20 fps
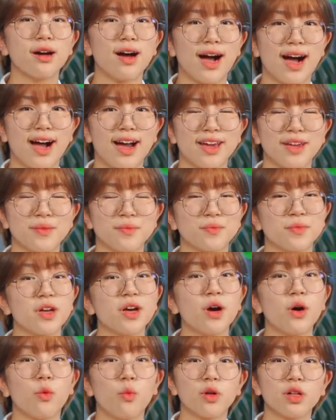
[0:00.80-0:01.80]
Hi,
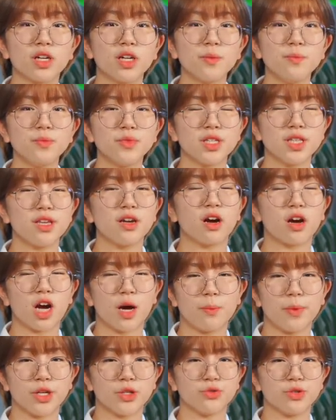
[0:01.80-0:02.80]
welcome to The
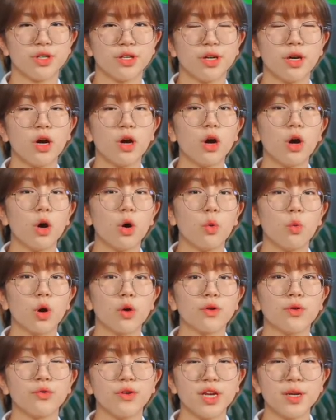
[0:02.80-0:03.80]
Agape Tree, where
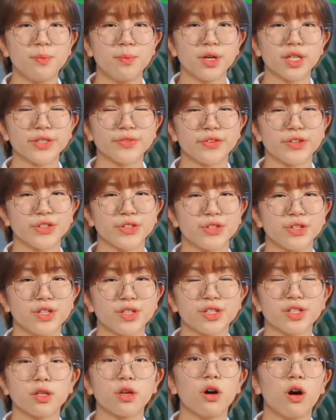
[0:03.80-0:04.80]
we read books for
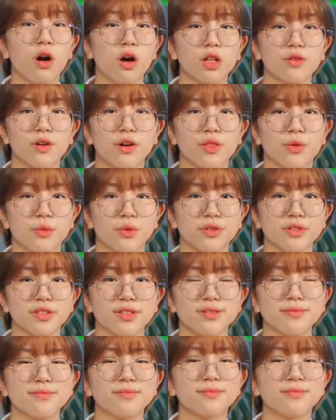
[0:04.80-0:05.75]
students all around the world.